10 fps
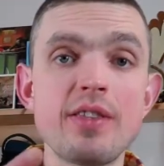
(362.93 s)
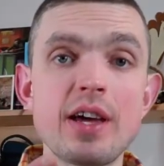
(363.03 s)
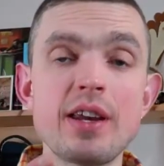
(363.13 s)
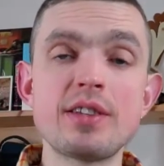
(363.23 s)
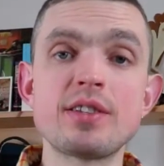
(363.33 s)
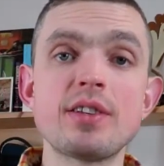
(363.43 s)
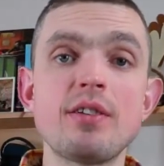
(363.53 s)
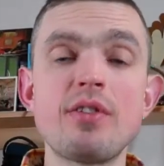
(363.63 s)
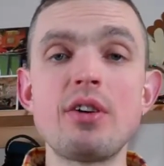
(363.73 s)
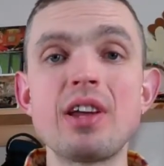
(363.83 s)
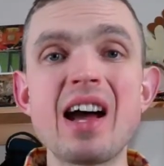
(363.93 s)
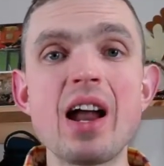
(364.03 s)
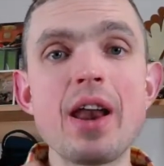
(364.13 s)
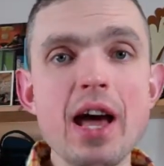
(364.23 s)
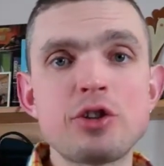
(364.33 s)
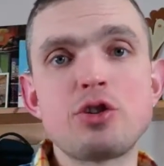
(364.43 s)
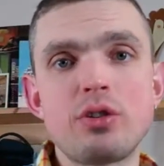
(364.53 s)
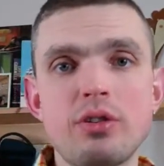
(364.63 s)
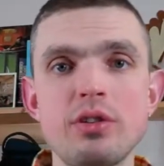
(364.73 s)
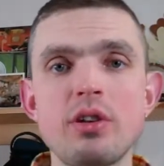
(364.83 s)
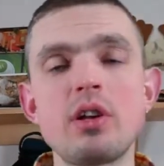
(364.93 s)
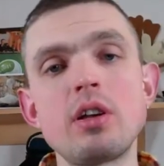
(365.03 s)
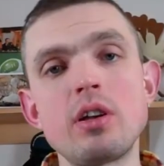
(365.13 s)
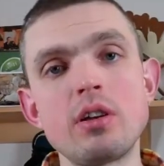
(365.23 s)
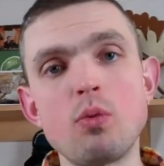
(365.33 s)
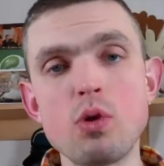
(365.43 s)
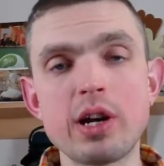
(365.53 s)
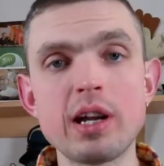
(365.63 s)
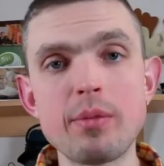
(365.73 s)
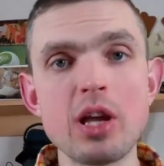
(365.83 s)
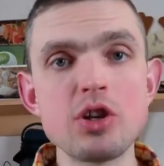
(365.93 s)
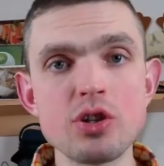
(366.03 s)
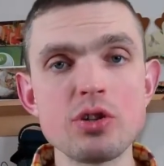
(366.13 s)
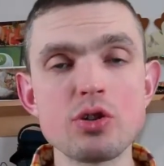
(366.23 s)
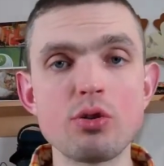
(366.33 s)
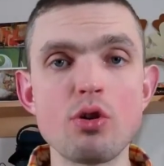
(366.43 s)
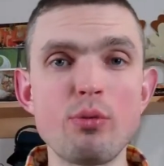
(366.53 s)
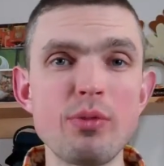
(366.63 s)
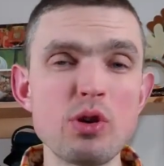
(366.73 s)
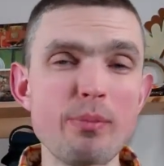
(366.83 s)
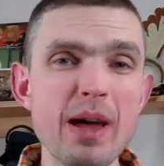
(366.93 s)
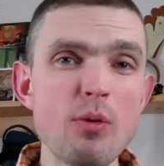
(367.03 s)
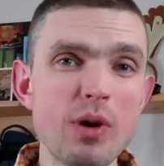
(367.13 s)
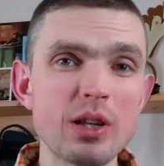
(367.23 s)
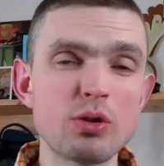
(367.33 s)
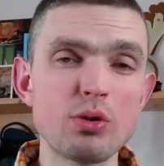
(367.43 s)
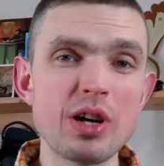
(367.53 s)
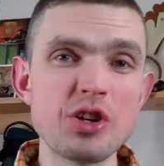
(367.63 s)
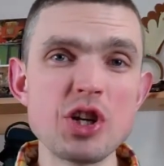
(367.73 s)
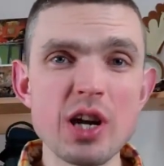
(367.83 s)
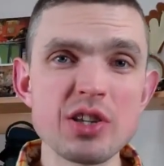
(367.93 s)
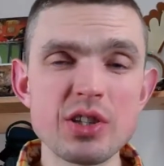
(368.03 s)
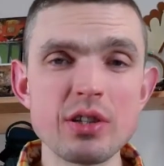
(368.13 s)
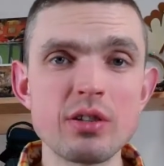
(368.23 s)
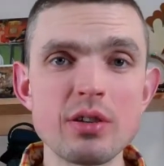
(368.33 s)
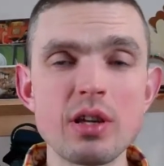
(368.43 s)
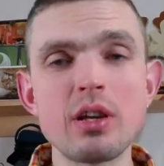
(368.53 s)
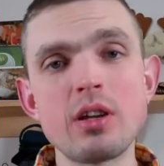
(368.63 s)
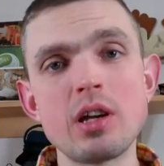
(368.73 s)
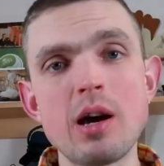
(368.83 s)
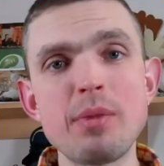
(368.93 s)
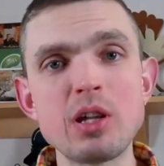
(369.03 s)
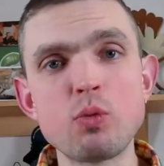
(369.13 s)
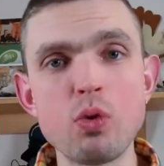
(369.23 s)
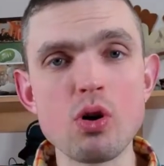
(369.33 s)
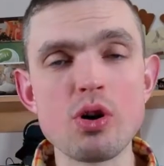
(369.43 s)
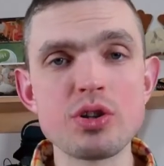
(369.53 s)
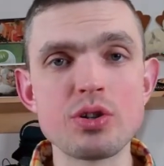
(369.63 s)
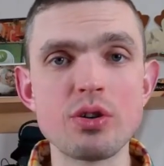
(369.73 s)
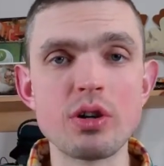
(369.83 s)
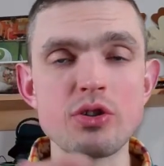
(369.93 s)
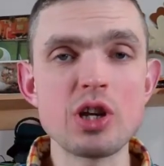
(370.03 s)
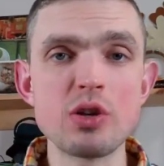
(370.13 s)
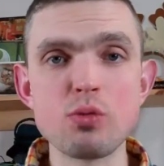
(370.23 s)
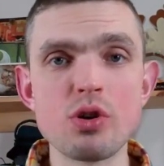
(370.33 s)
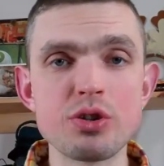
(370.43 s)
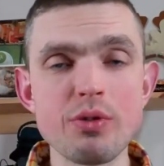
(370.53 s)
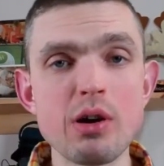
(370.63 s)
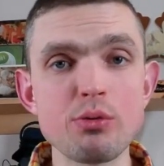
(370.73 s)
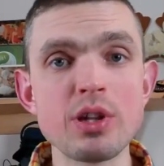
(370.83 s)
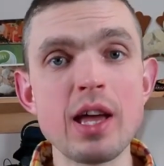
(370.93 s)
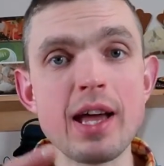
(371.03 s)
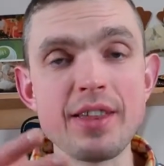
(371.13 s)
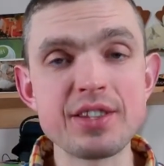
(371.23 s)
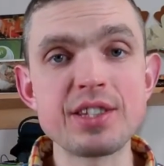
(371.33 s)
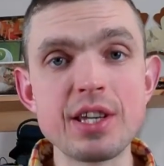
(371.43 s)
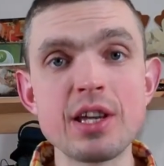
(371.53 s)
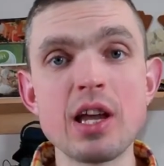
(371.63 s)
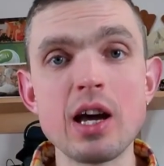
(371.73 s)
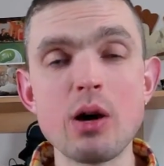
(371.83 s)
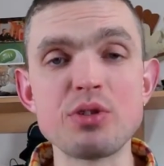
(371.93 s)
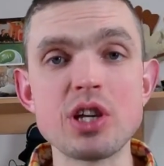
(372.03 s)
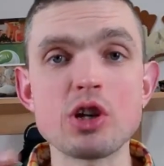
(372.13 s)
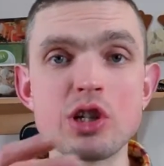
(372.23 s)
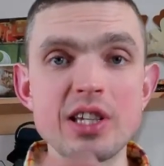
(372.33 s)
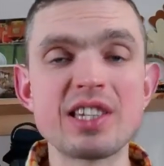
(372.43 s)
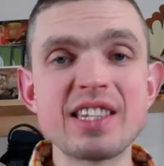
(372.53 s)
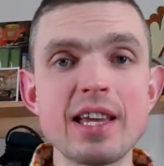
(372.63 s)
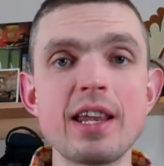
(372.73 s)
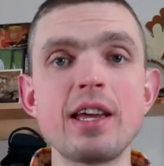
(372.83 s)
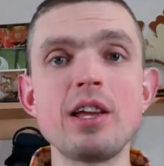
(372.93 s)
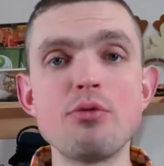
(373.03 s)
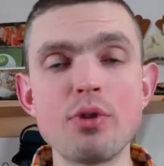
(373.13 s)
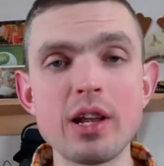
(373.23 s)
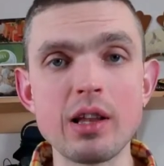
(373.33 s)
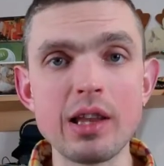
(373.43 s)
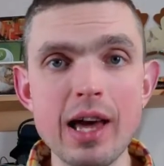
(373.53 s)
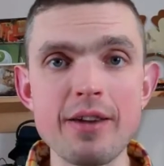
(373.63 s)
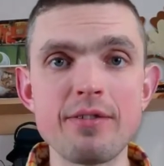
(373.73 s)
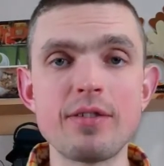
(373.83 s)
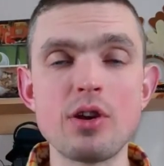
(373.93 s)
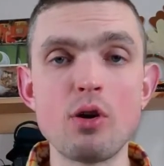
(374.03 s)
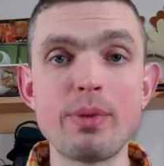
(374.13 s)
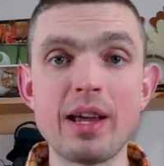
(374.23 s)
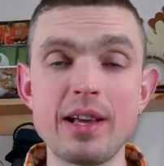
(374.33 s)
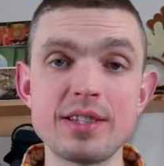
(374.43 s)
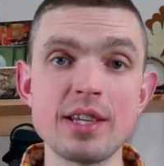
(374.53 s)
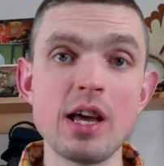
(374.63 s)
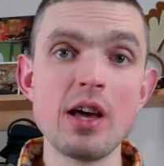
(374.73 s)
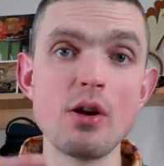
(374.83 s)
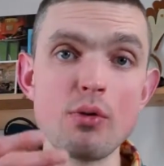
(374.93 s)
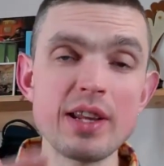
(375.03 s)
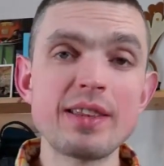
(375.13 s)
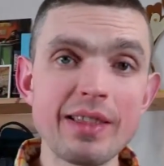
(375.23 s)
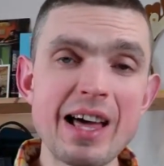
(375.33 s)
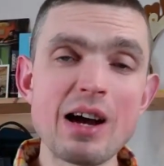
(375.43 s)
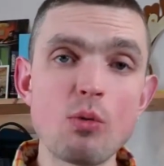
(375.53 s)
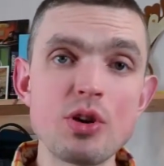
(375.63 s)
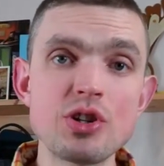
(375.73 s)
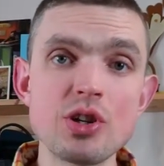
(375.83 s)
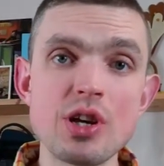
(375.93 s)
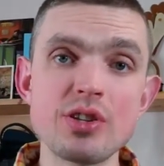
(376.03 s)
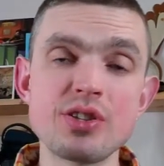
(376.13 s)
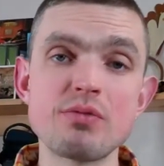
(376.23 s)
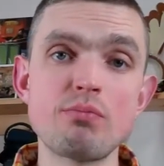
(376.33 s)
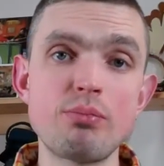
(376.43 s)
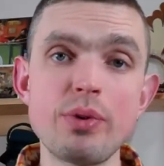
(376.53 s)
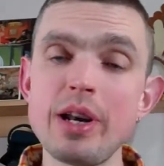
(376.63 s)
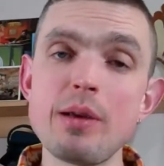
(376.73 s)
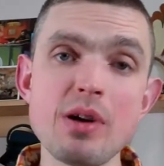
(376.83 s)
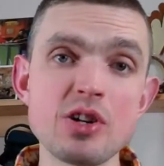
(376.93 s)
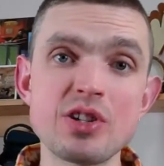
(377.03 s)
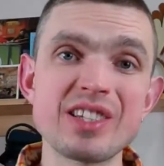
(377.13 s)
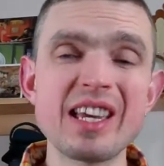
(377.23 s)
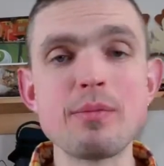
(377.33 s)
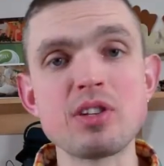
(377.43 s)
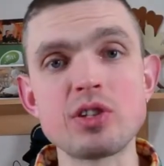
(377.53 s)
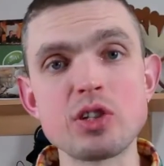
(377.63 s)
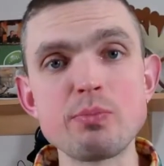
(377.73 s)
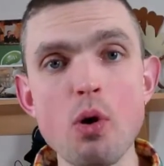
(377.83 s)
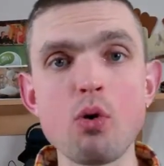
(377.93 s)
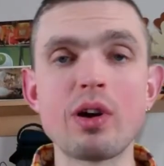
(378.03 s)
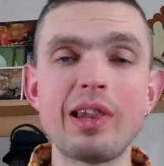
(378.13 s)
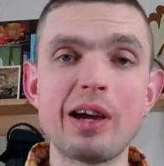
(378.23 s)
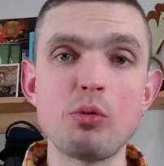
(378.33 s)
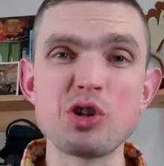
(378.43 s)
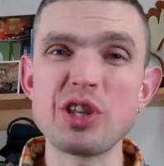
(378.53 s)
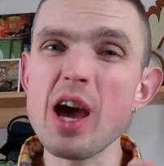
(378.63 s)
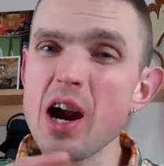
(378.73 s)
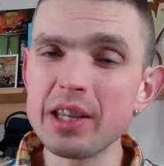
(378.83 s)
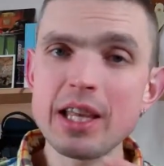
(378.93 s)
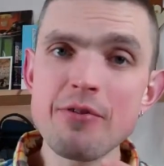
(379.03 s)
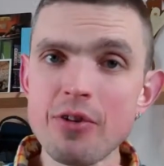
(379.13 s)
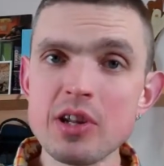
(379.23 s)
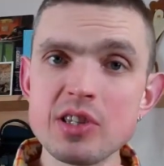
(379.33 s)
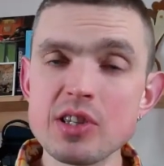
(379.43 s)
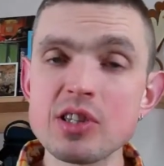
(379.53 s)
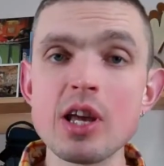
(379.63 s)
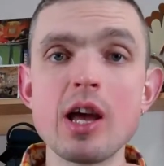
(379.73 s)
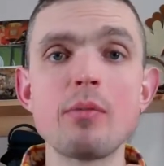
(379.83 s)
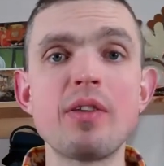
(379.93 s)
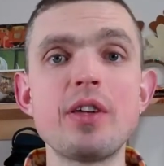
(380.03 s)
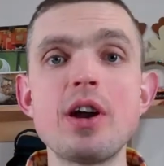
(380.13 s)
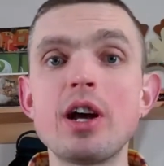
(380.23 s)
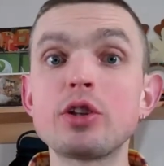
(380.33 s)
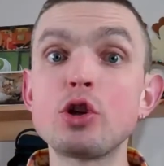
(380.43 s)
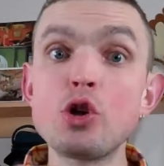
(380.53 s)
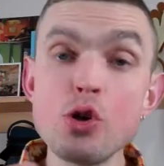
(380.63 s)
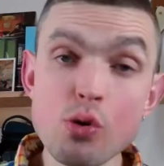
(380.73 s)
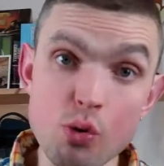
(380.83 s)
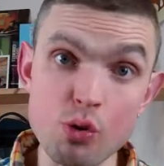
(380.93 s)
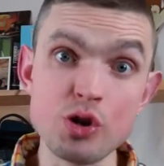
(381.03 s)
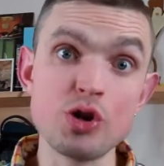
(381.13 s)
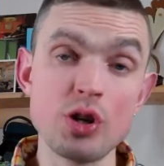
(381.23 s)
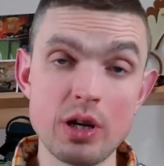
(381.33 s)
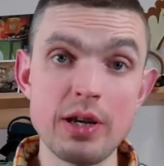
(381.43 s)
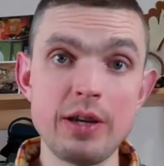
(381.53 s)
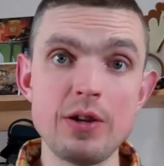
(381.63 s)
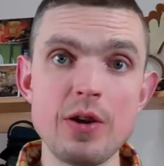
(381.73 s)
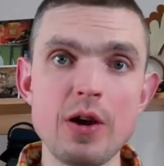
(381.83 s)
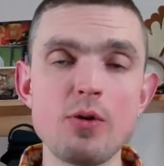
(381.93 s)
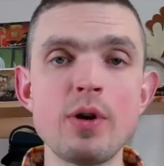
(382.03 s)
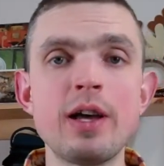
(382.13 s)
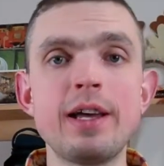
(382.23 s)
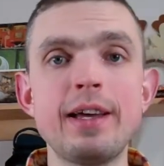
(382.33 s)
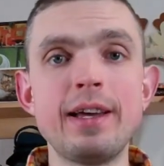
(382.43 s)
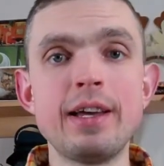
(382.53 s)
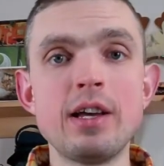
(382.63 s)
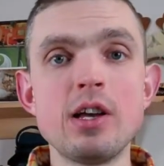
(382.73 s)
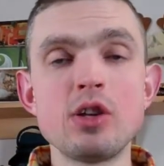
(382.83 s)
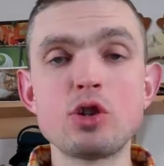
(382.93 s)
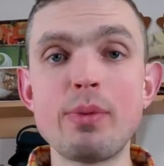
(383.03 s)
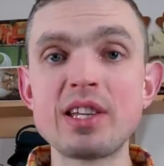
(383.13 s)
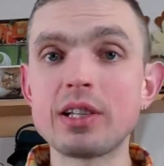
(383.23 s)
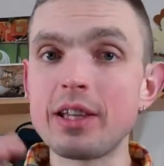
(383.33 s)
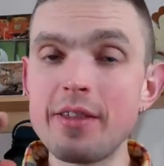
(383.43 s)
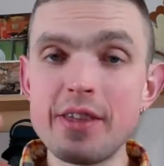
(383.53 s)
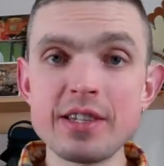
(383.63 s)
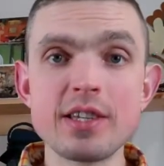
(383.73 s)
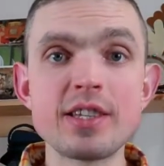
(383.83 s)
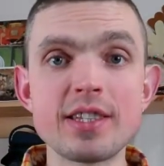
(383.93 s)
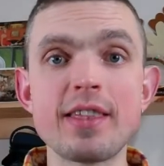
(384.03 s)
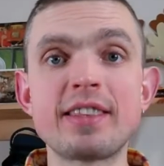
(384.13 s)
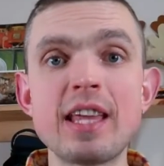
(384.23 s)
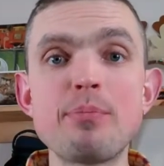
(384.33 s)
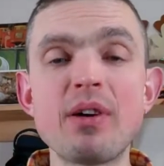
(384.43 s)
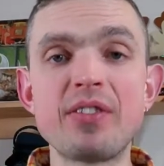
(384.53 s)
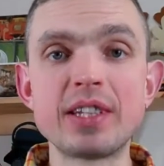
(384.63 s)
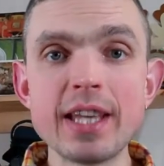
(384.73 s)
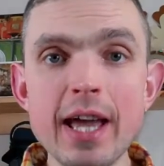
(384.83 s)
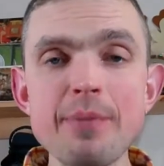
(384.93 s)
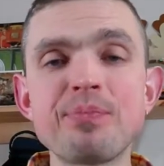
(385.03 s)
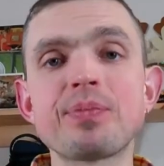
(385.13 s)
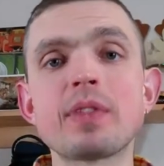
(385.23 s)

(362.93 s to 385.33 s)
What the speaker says: that it's a very unnatural word combination, so you may want to adjust it, omit words or change words around, and see how it's actually said in real life, you know, because written language is pretty much the same as the spoken language. There are differences, but they're not huge, you know. So basically, this is the tip of the day.